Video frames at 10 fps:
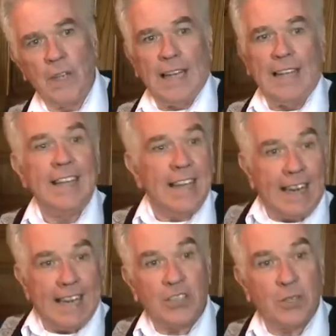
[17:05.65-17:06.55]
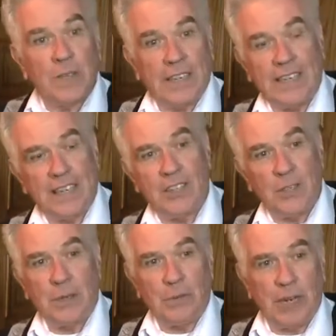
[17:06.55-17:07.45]
And then actually, I don't
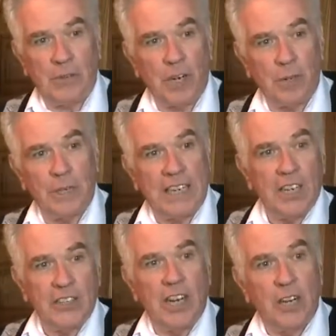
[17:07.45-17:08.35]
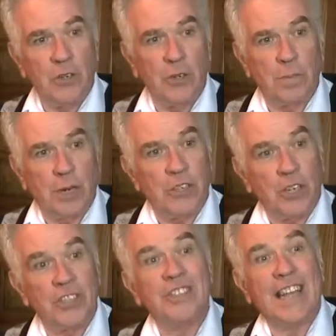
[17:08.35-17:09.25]
know what went wrong, but he got down to about
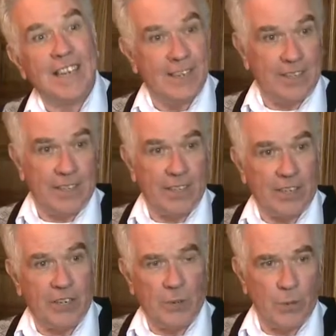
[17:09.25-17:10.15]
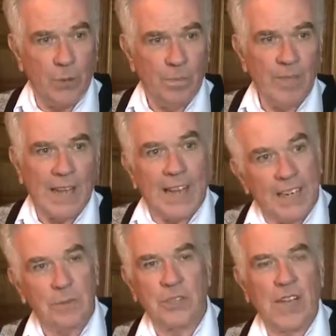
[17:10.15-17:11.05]
your 2nd in the queue. And
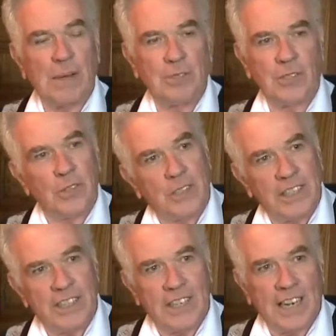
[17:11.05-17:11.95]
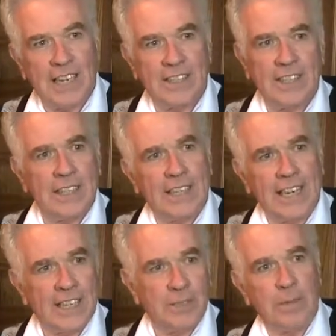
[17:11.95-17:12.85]
he was absolutely delighted. And the
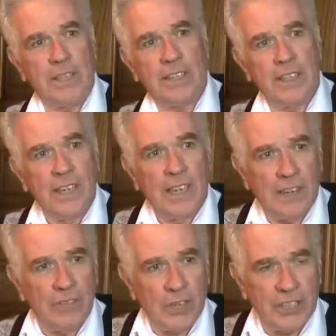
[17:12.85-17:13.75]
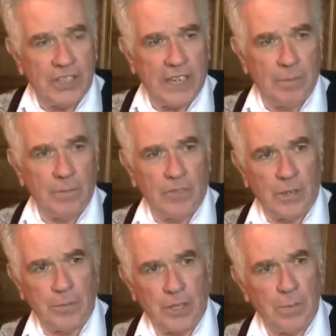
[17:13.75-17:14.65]
next minute, a voice came
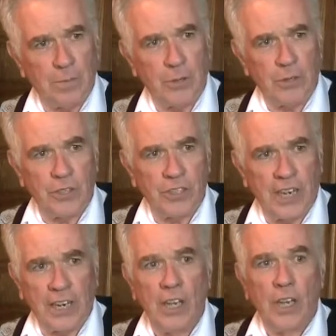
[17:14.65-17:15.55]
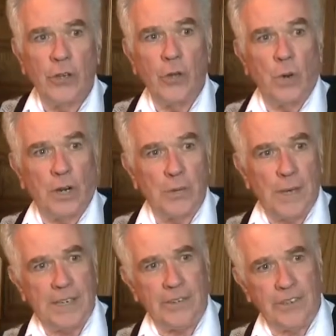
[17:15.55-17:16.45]
from the computer saying, you are
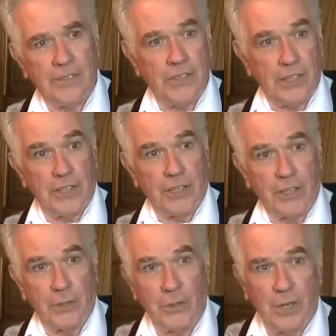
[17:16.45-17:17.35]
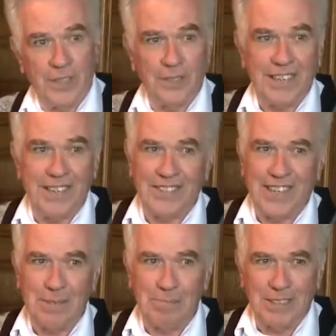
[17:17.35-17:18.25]
25th in the queue. Whatever
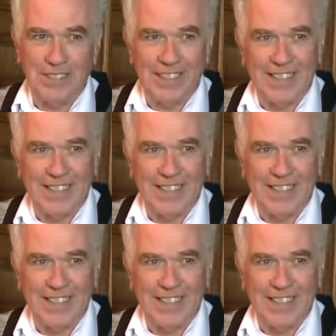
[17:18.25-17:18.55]
happened.